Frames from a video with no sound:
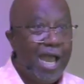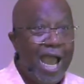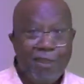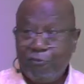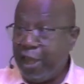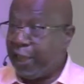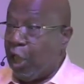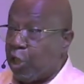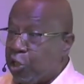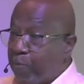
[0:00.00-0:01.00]
And then
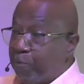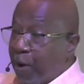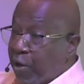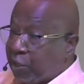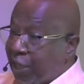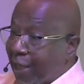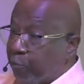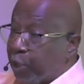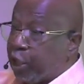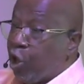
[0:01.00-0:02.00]
the book that
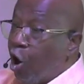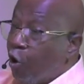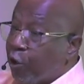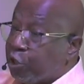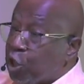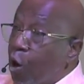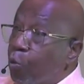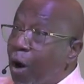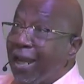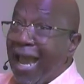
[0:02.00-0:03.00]
records
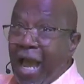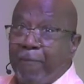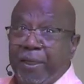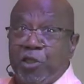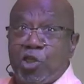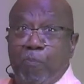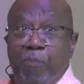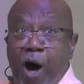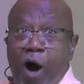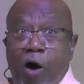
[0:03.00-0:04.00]
what happened to
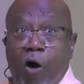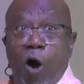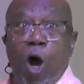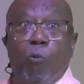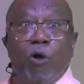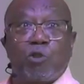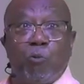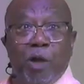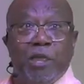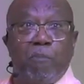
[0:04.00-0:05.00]
Paul was
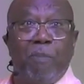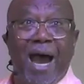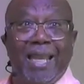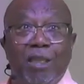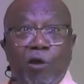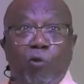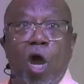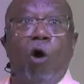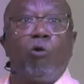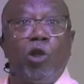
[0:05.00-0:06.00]
written by Luke.
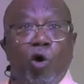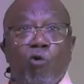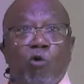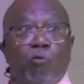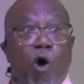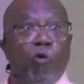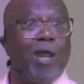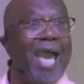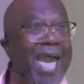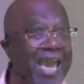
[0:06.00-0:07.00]
Luke wrote
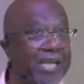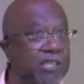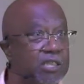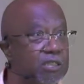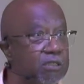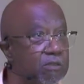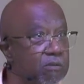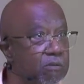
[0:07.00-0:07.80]
Acts.